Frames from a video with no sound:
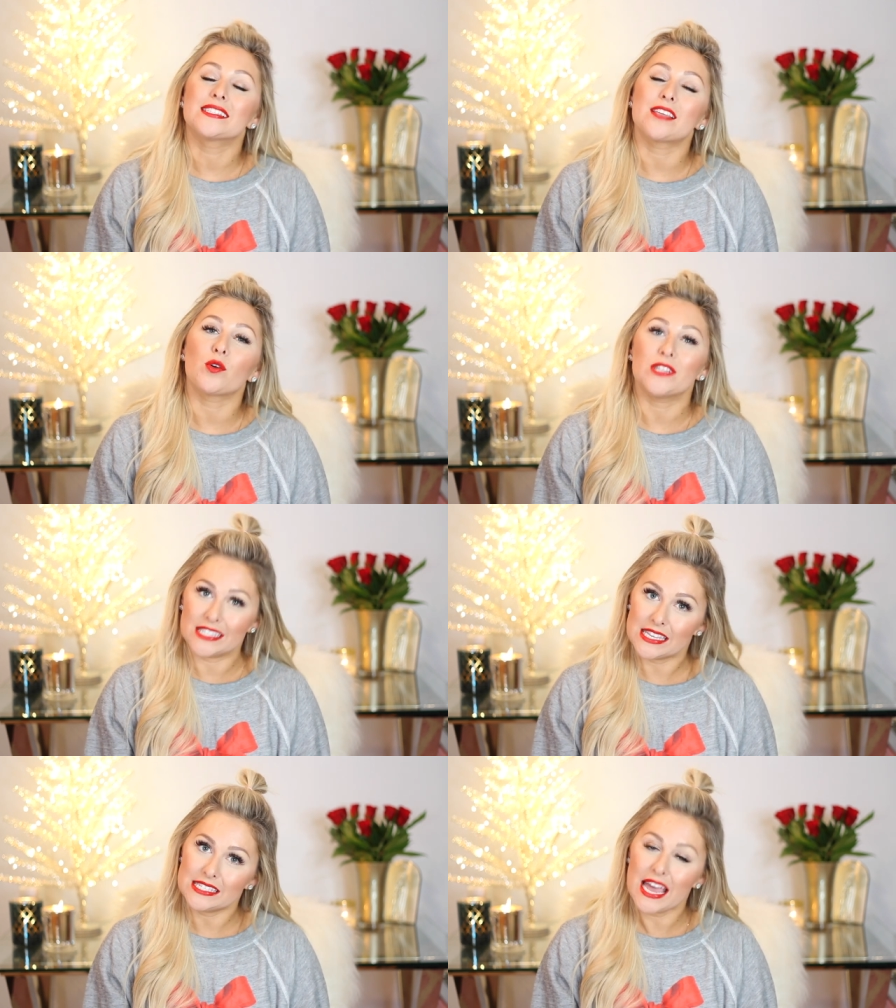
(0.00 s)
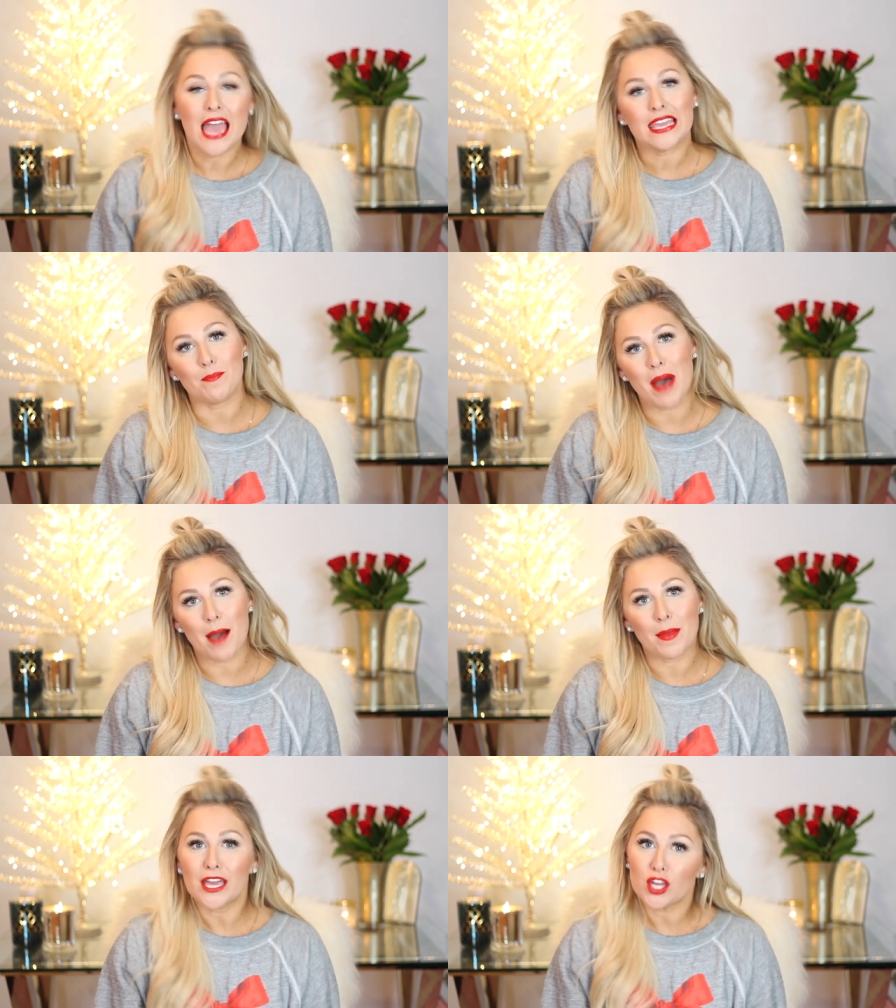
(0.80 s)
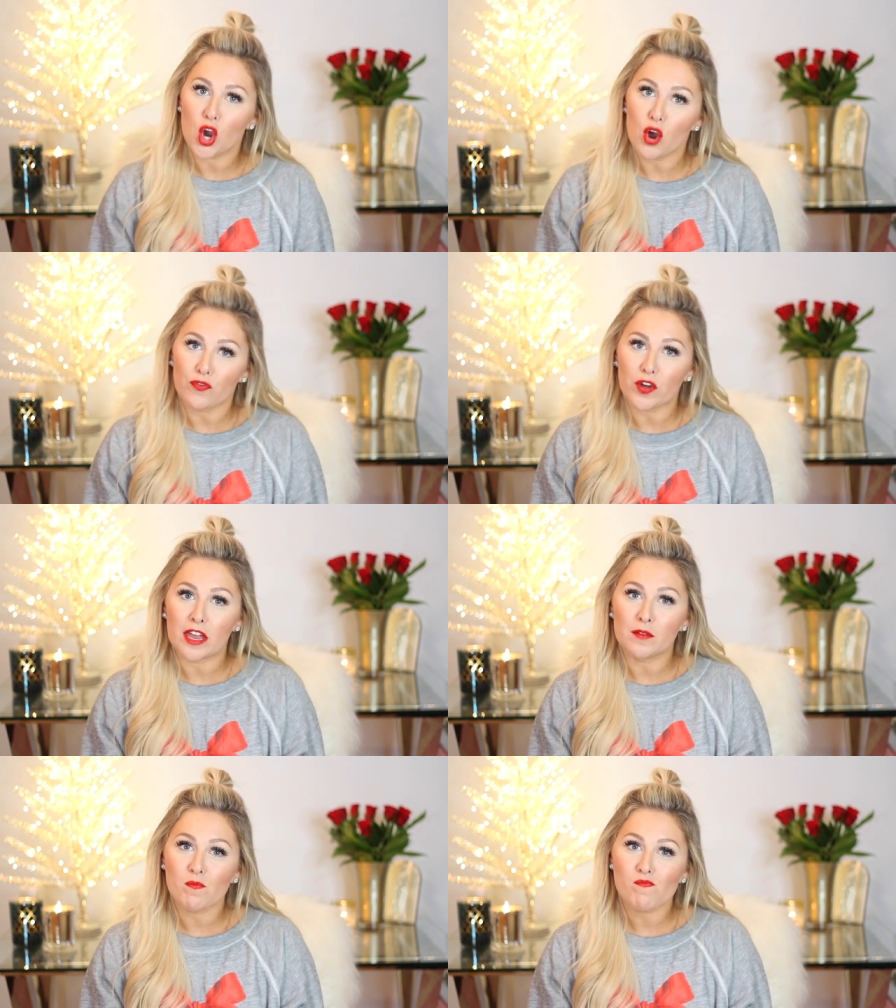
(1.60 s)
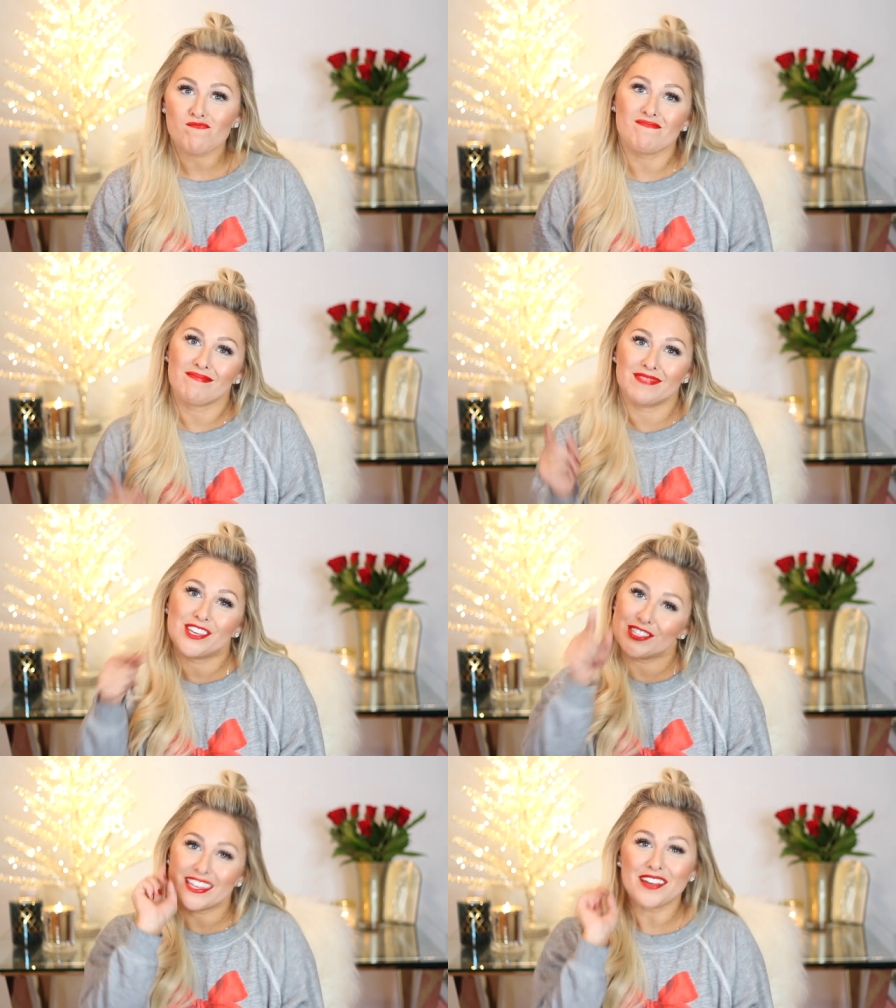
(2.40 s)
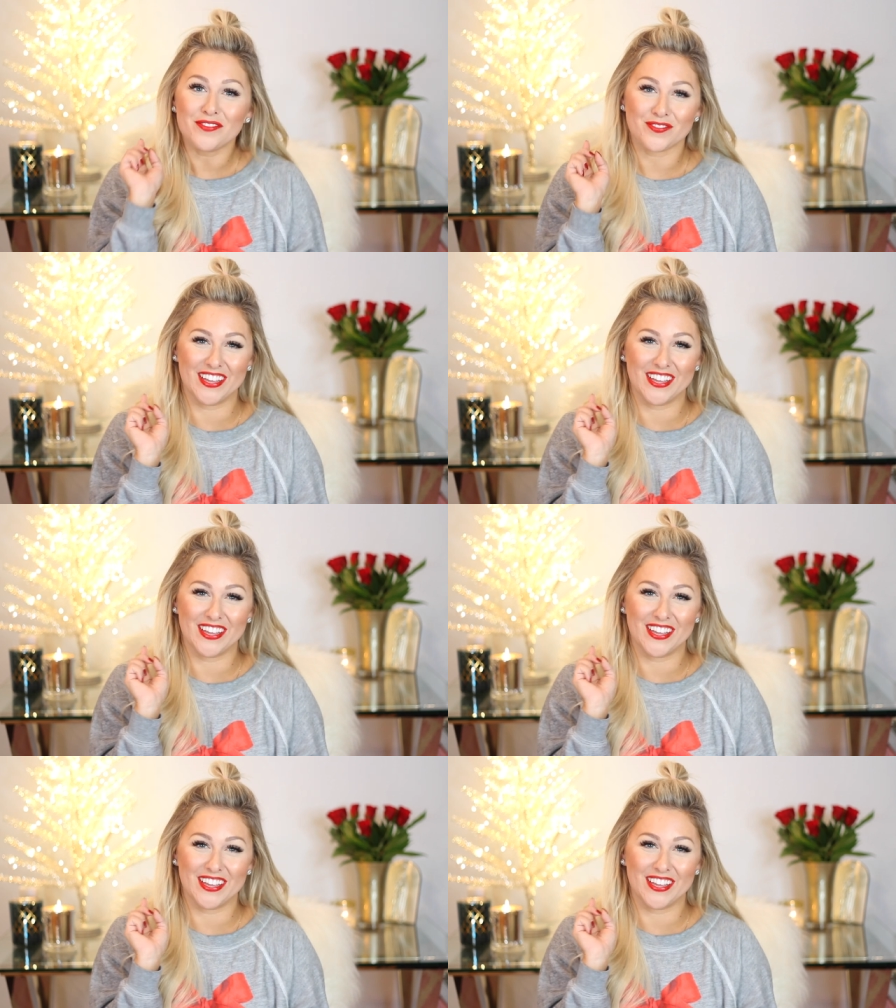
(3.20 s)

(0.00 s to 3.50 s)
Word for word: So your sister, your mama, your girlfriend, yourself.